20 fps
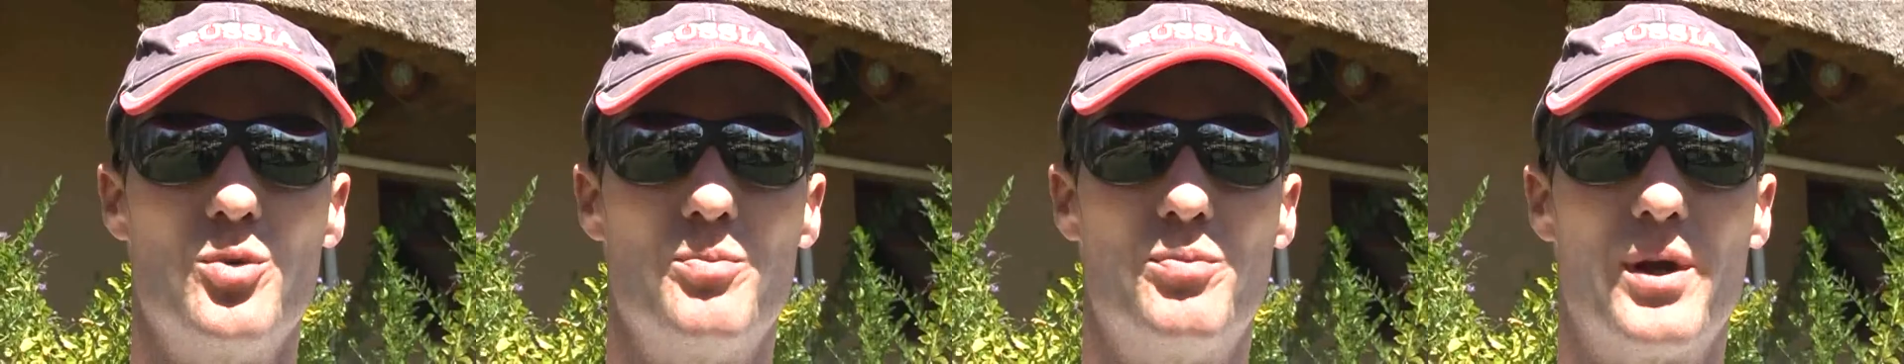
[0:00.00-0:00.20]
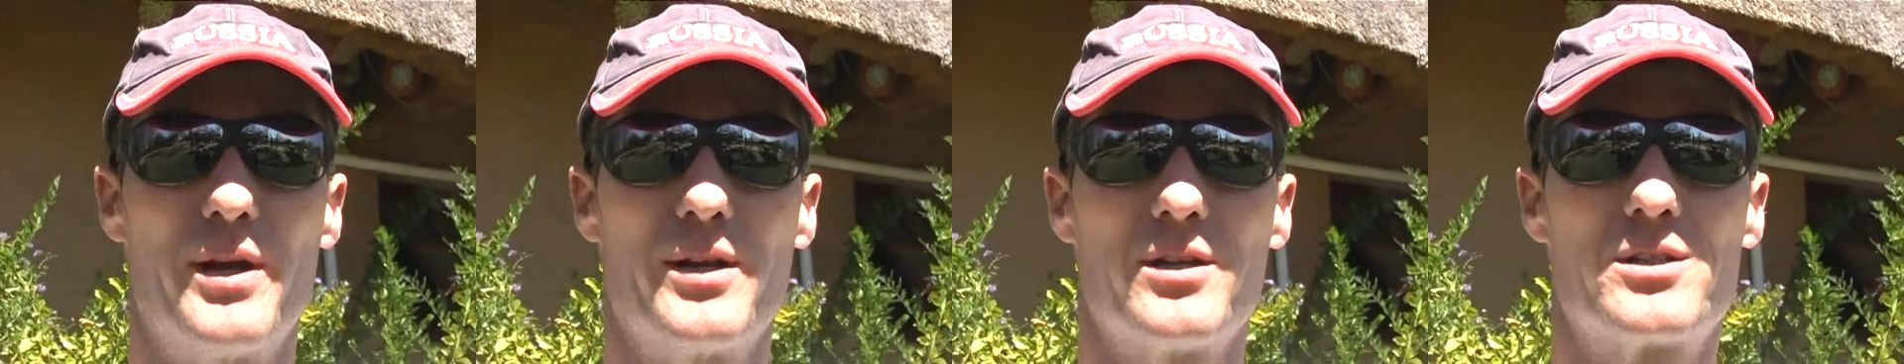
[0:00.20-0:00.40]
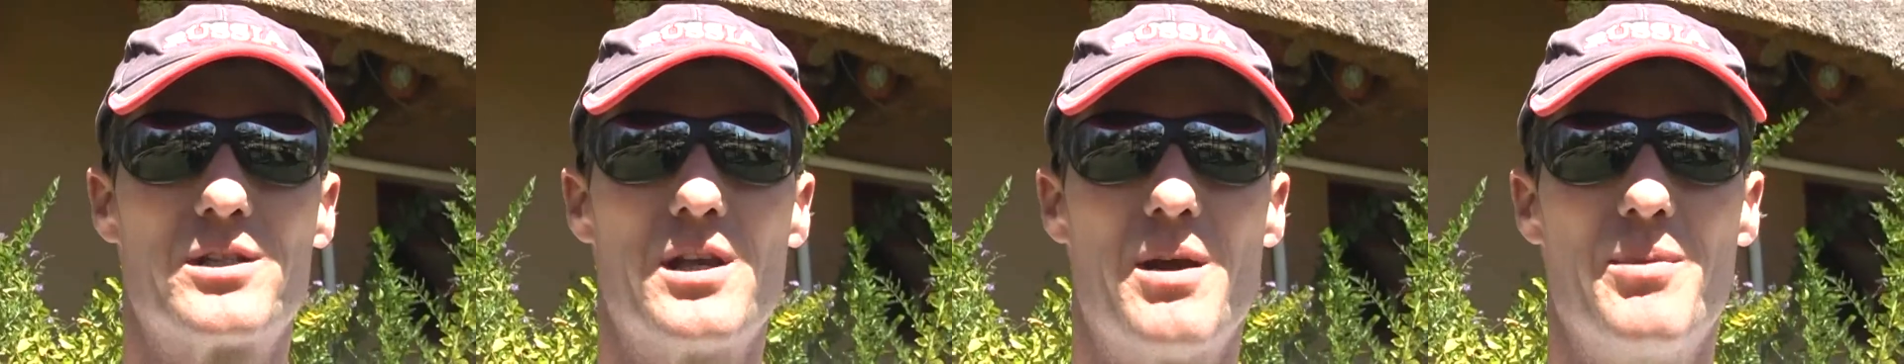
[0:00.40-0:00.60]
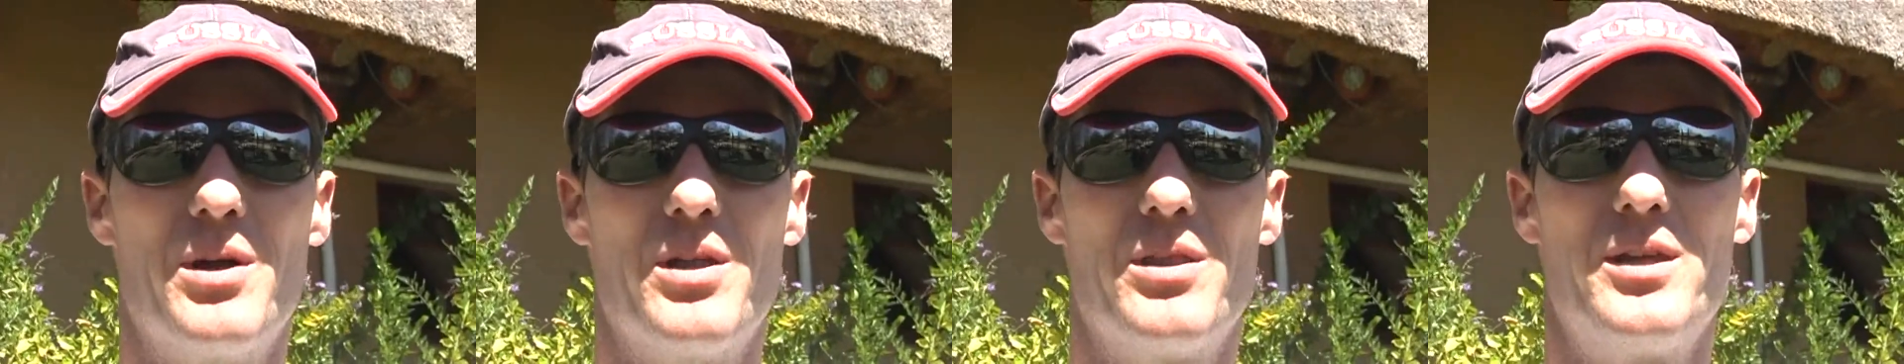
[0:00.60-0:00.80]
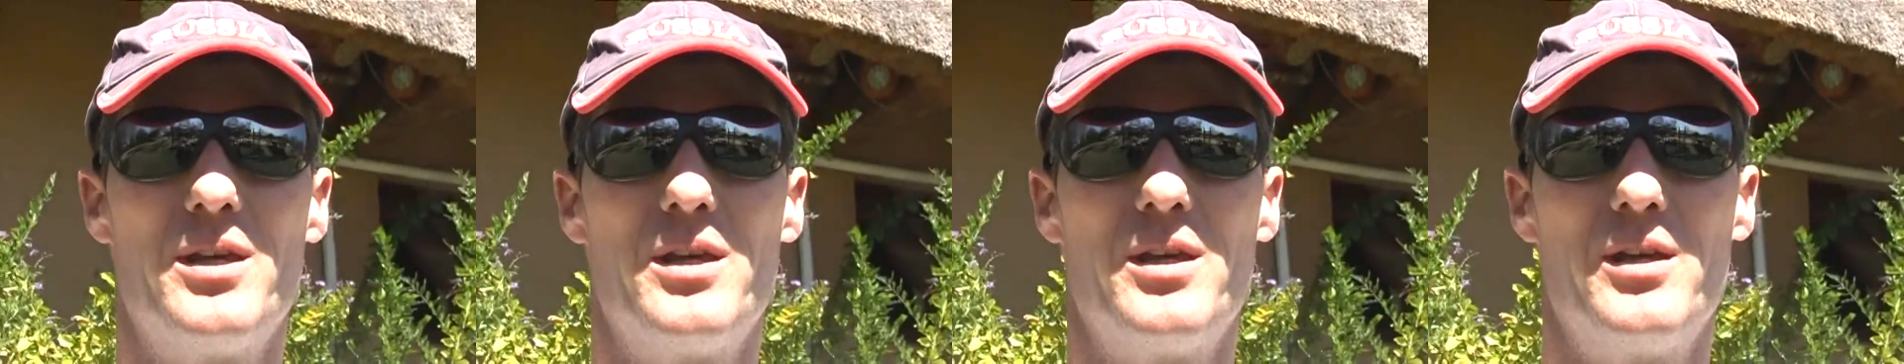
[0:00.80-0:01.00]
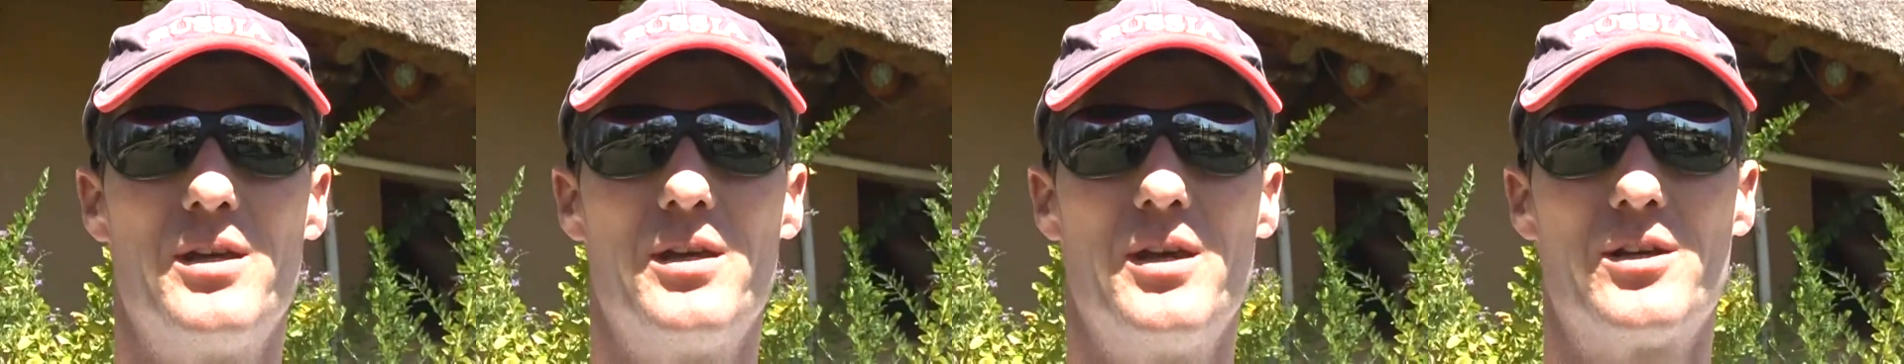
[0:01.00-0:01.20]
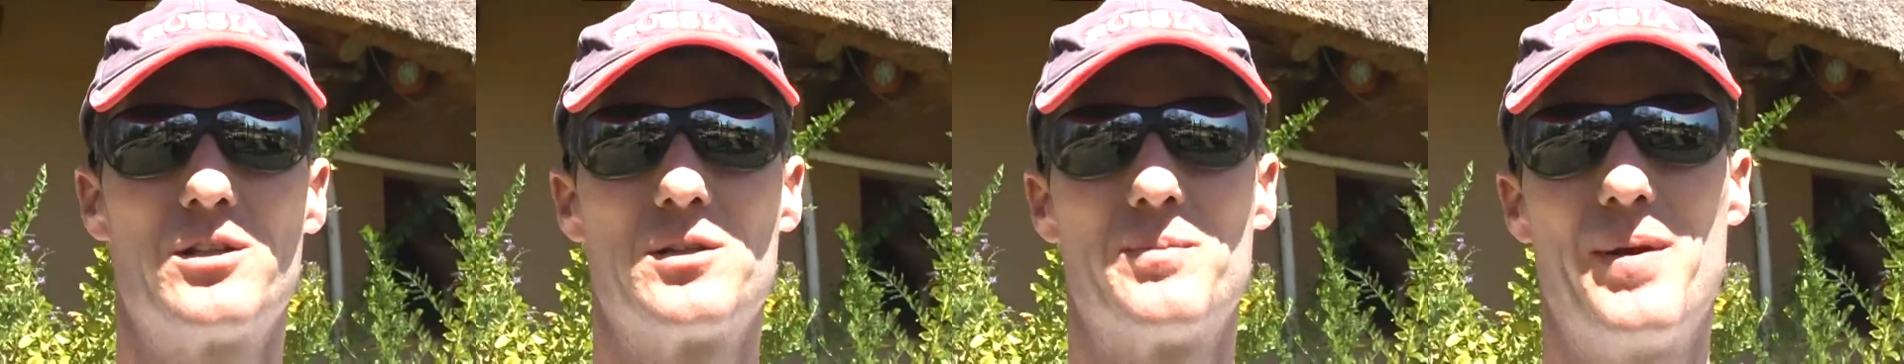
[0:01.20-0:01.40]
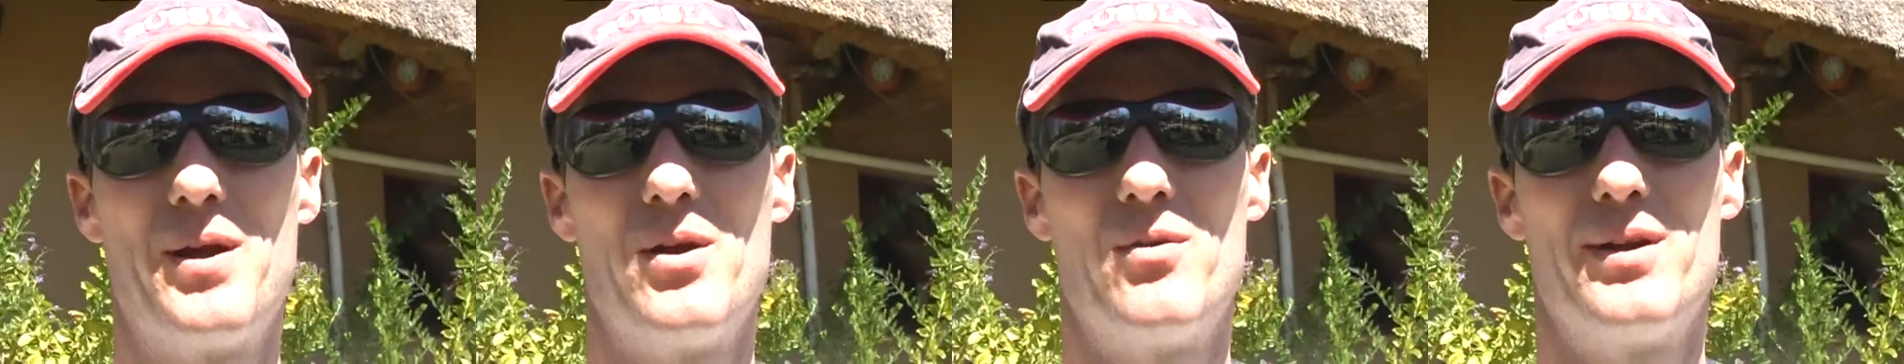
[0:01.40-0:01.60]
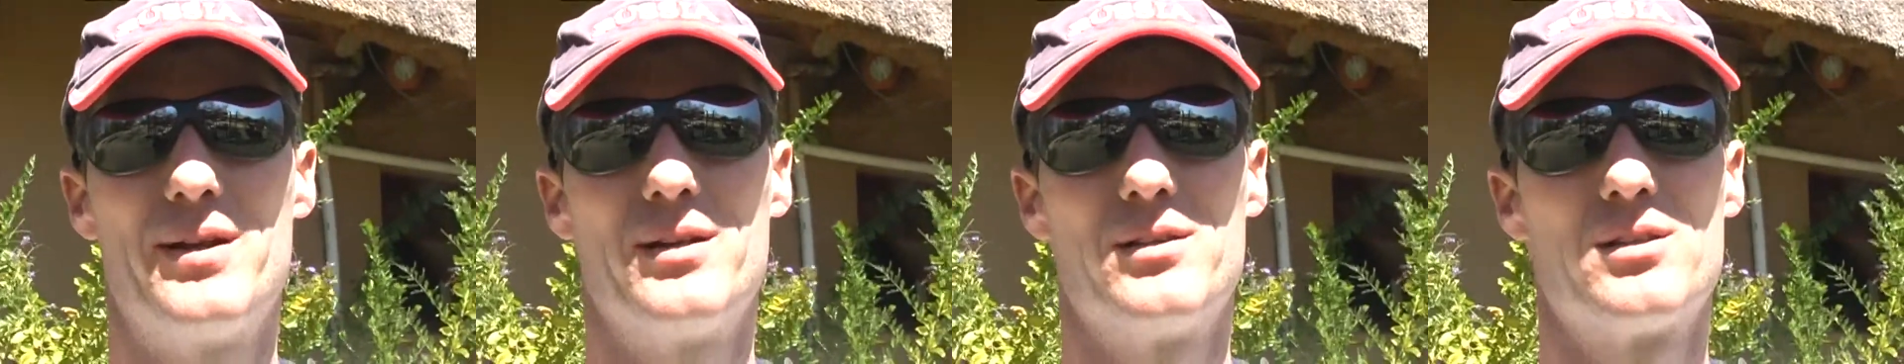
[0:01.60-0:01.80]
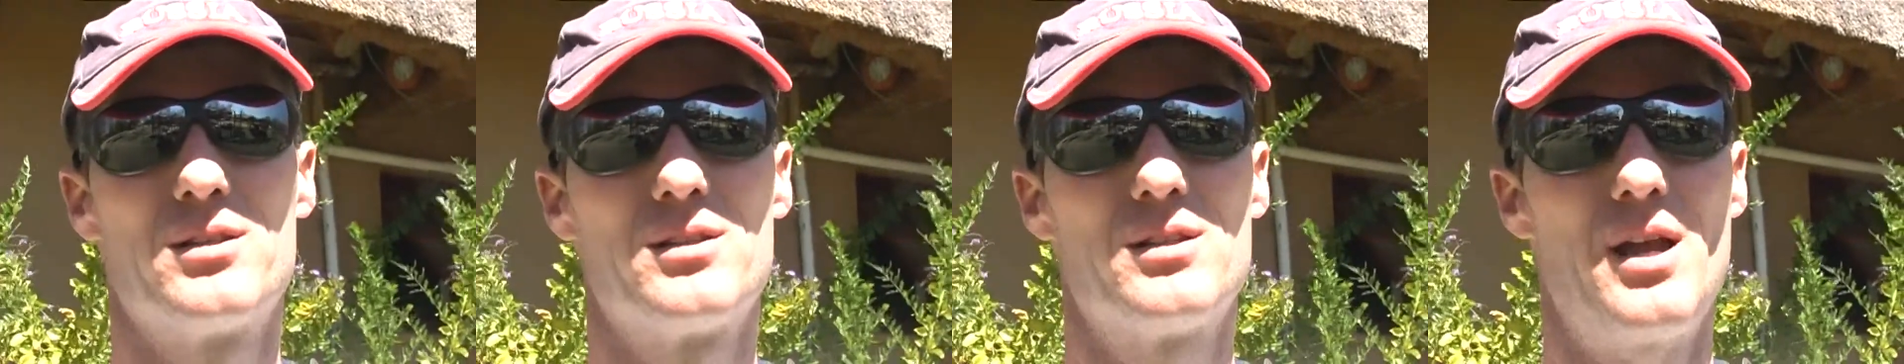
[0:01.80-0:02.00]
bring some of the
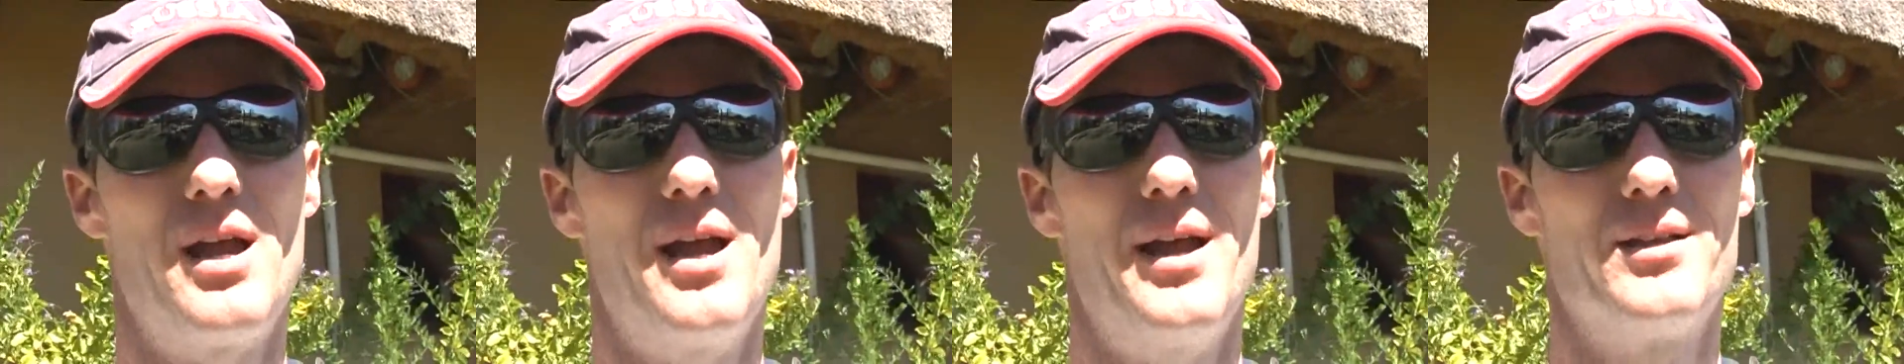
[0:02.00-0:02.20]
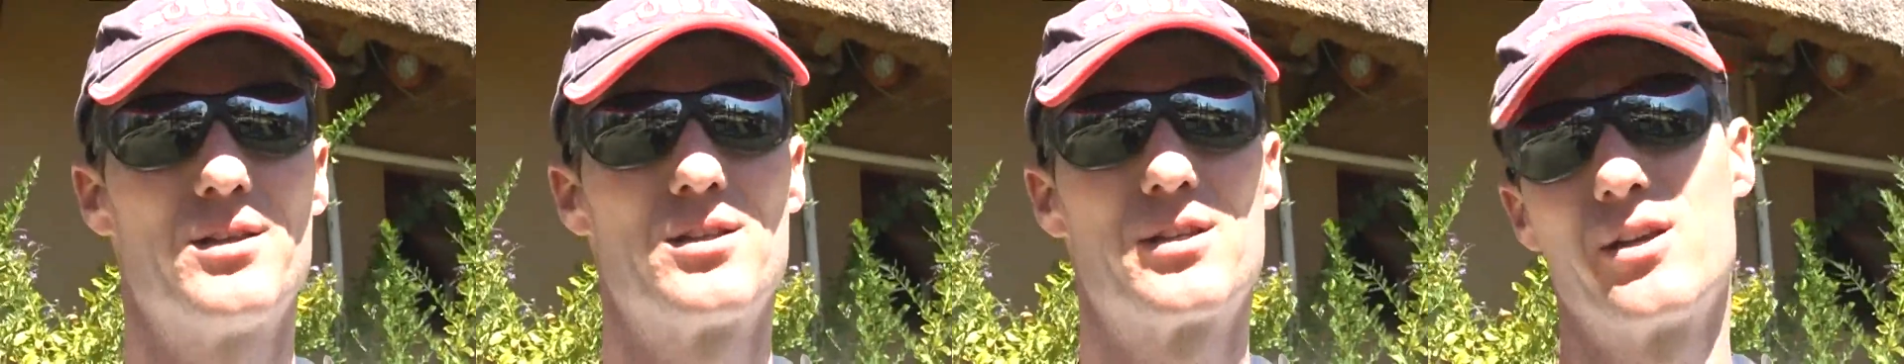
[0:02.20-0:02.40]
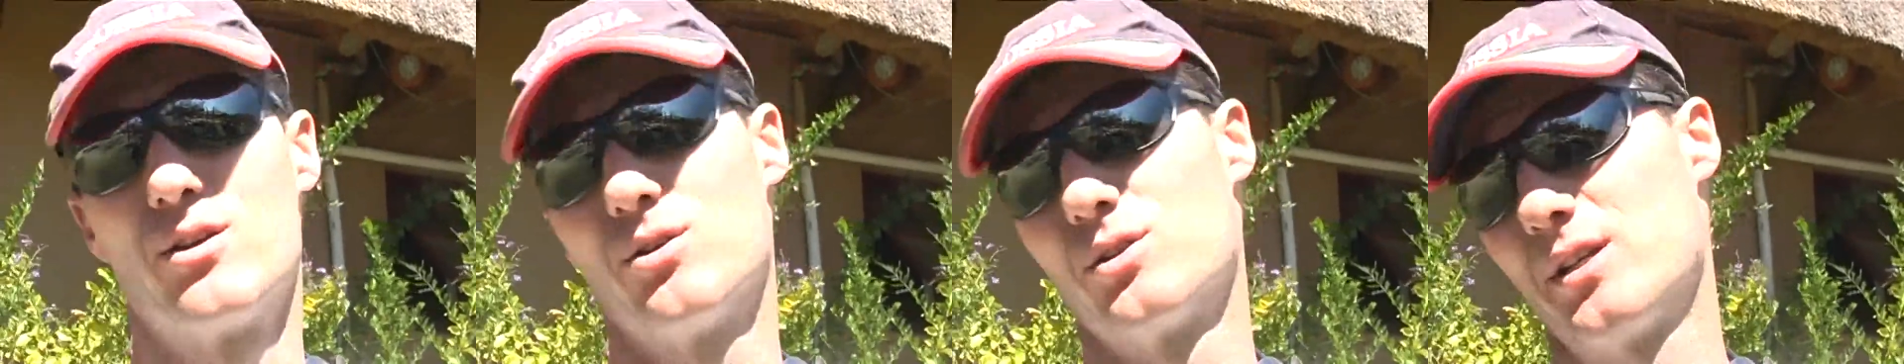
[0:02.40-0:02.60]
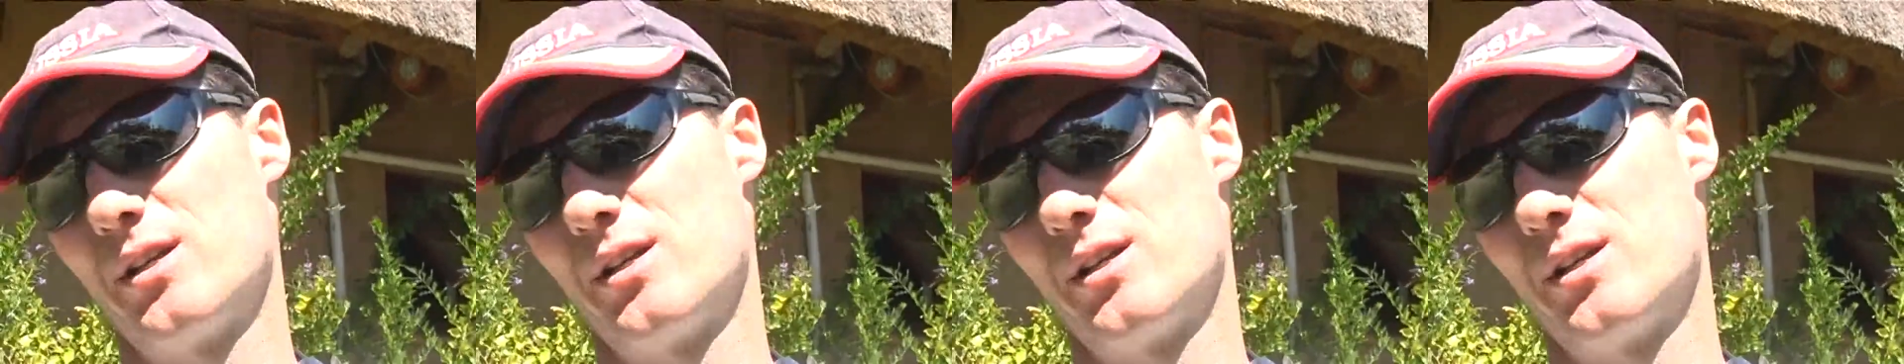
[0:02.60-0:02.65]
experience and skills